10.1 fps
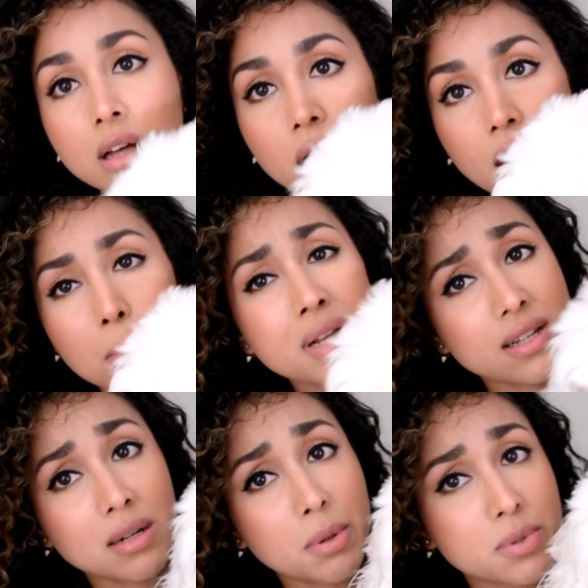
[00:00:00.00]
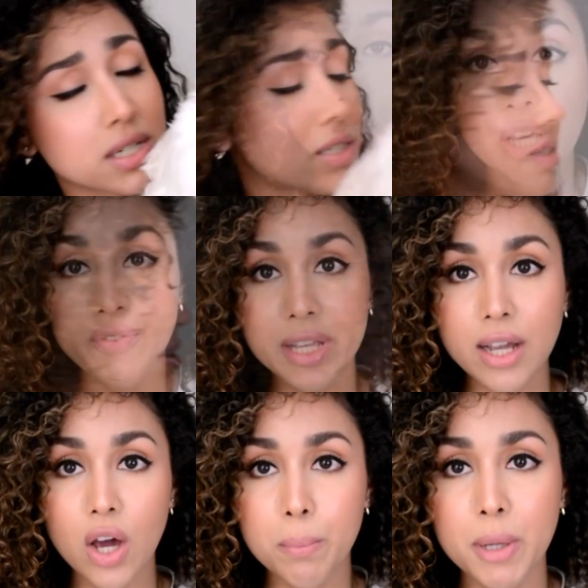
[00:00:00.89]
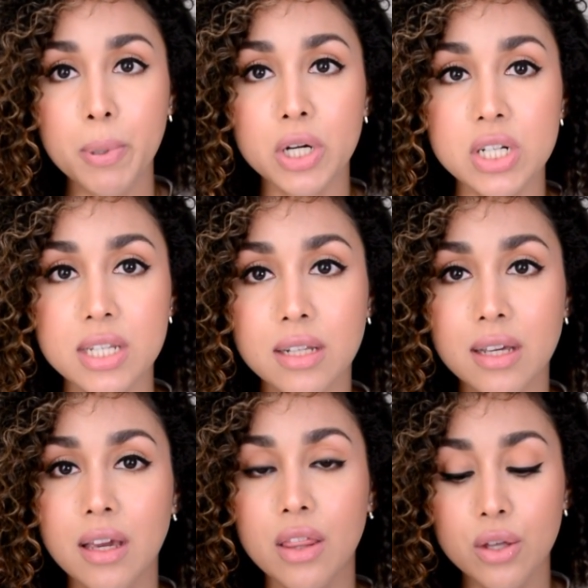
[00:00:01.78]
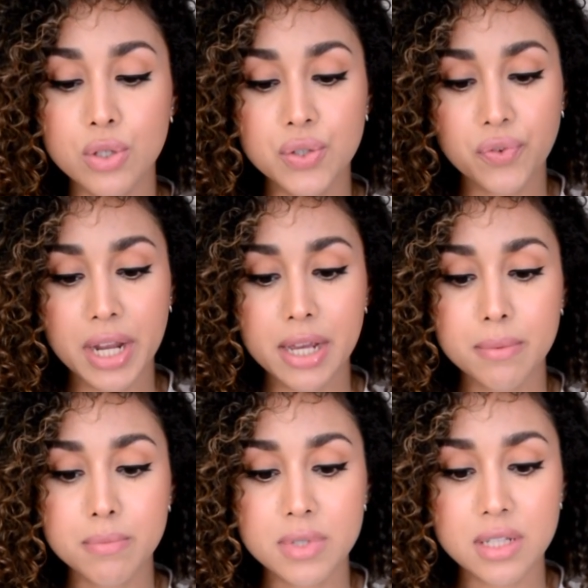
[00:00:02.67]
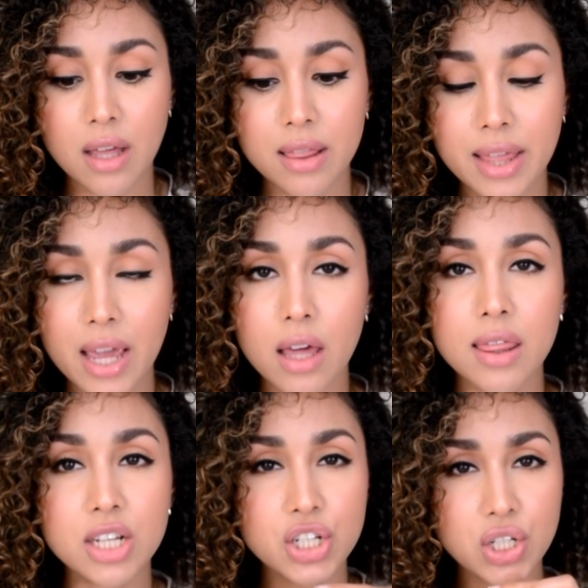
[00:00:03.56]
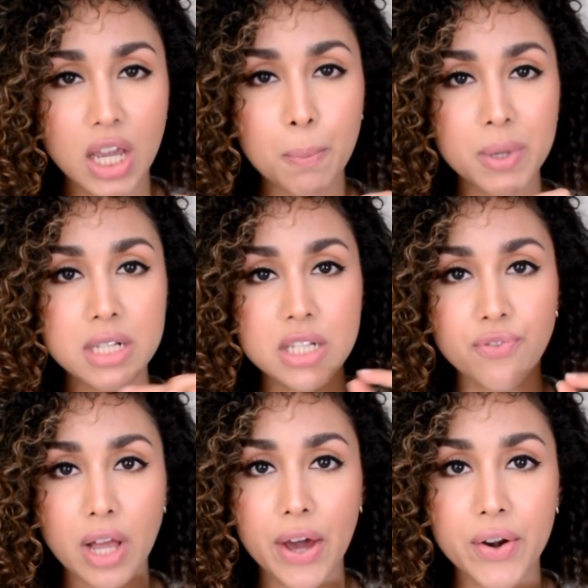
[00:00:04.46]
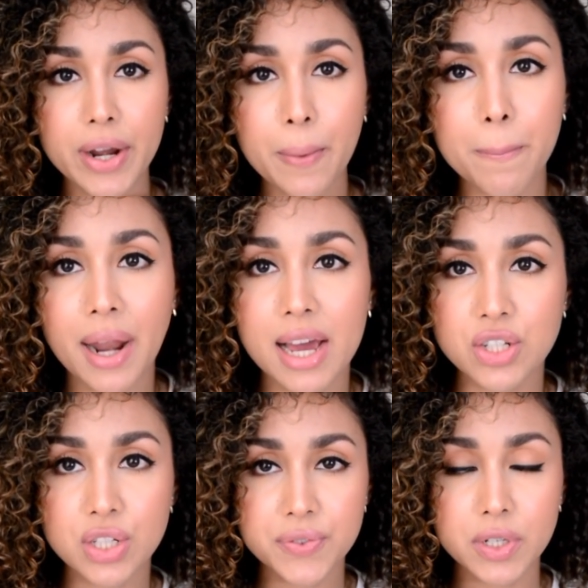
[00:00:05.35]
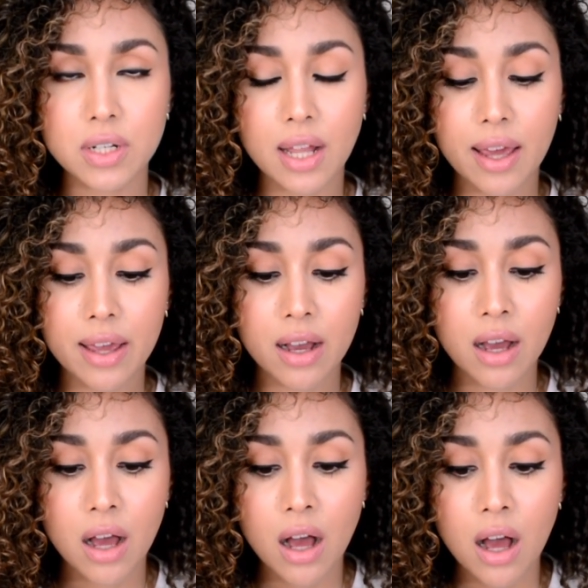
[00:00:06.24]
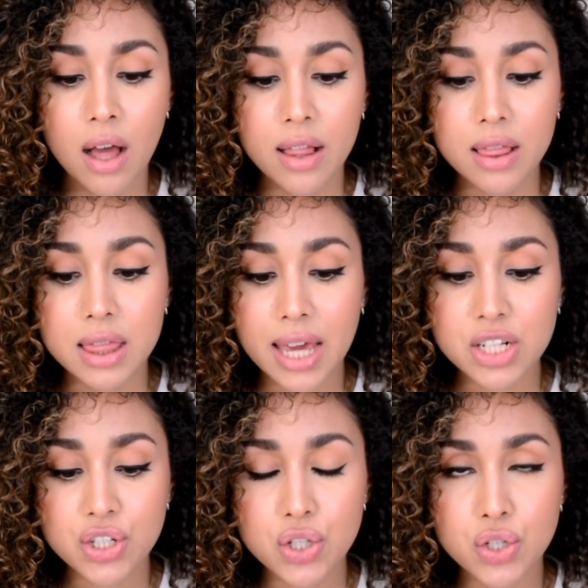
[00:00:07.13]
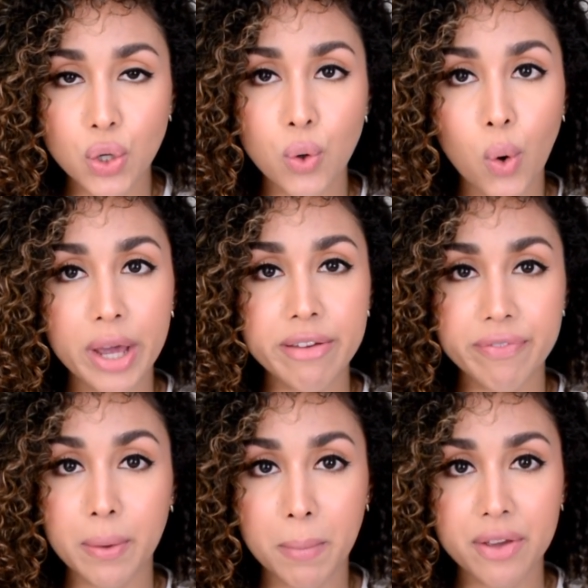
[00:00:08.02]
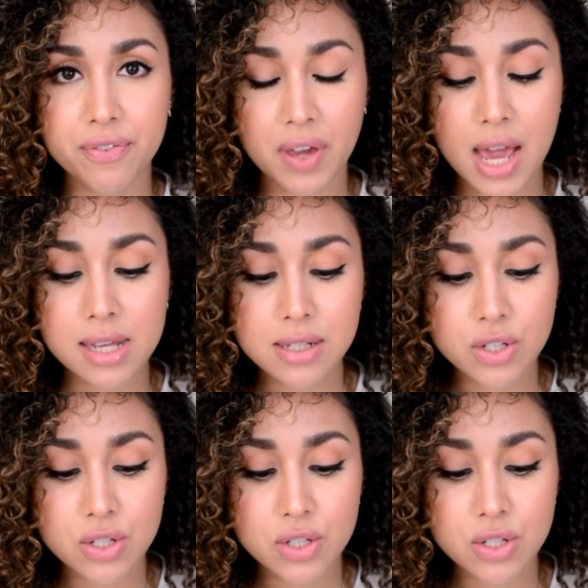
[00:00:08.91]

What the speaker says: I'm gonna send him upstairs. So I feel like on me personally, those frames, the shape is flattering, but I just feel like they just don't quite fit my face.